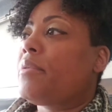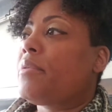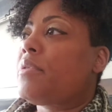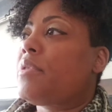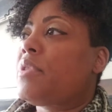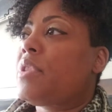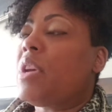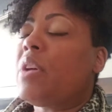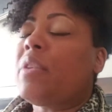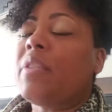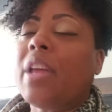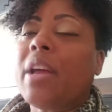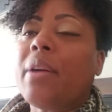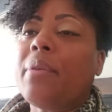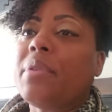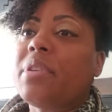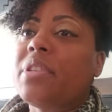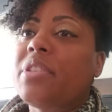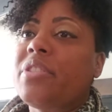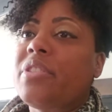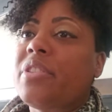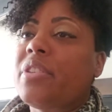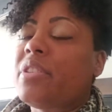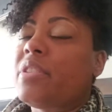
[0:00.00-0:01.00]
So that
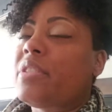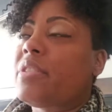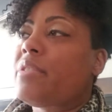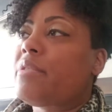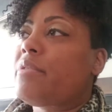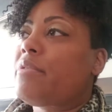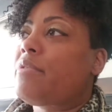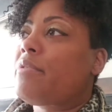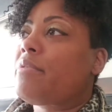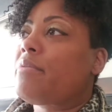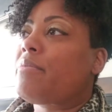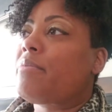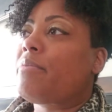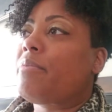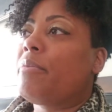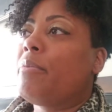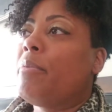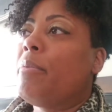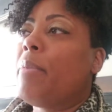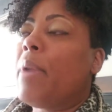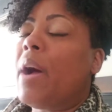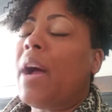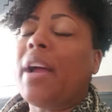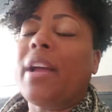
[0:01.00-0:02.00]
was just
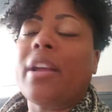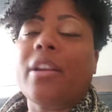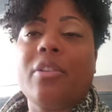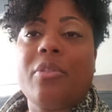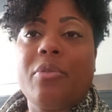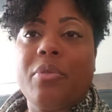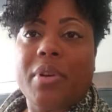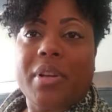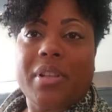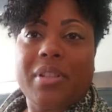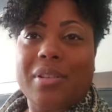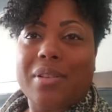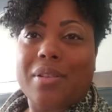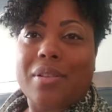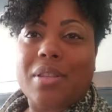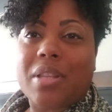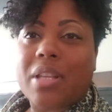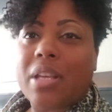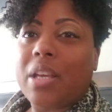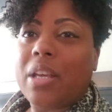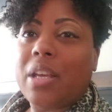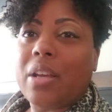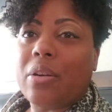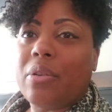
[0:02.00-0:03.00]
my quick little
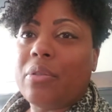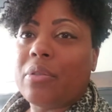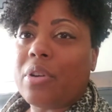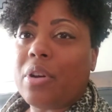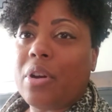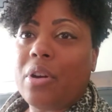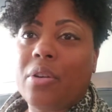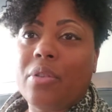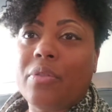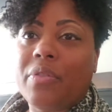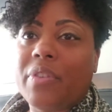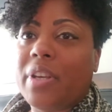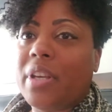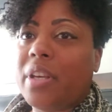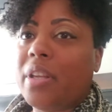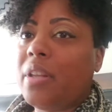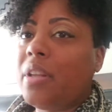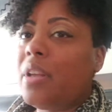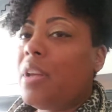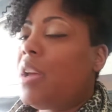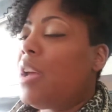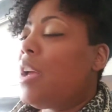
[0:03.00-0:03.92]
thing on COVID.